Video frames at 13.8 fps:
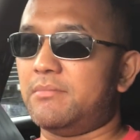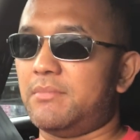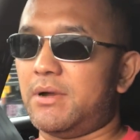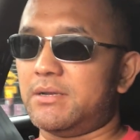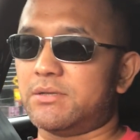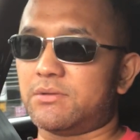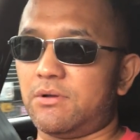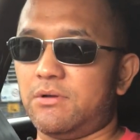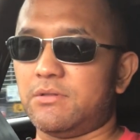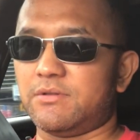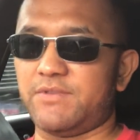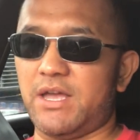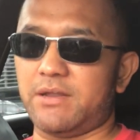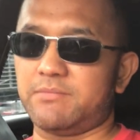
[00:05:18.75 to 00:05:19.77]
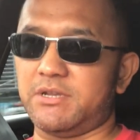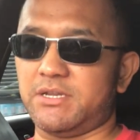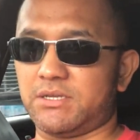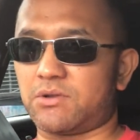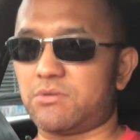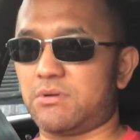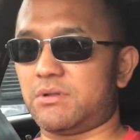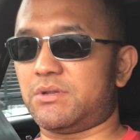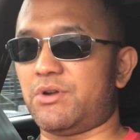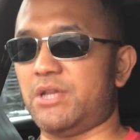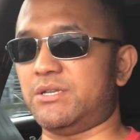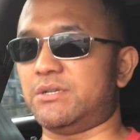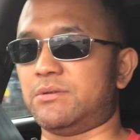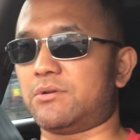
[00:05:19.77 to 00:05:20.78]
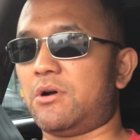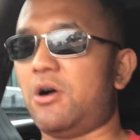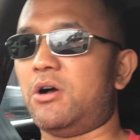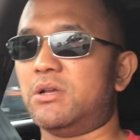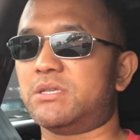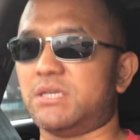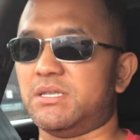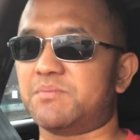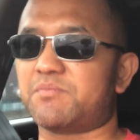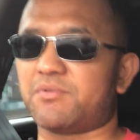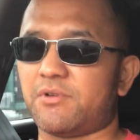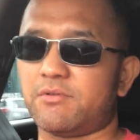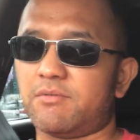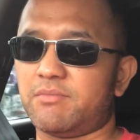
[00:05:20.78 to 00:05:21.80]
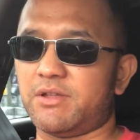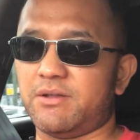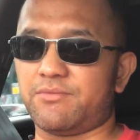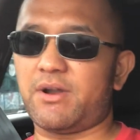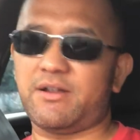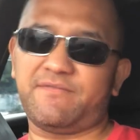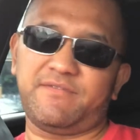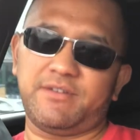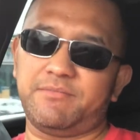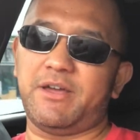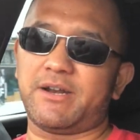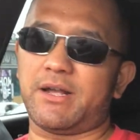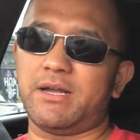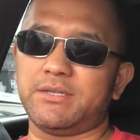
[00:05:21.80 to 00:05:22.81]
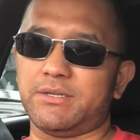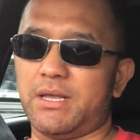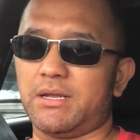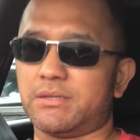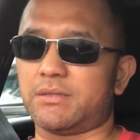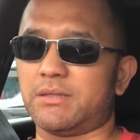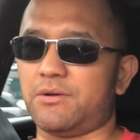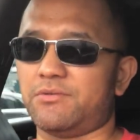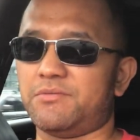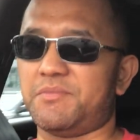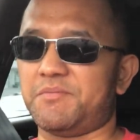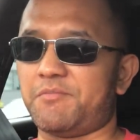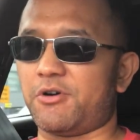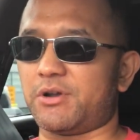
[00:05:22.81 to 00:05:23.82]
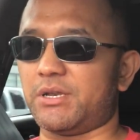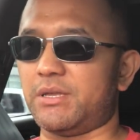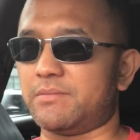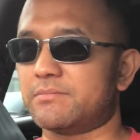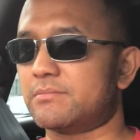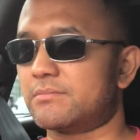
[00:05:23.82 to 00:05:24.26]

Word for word: minus all of the administration costs. It's probably roughly about $100,000 that we'll be pocketing.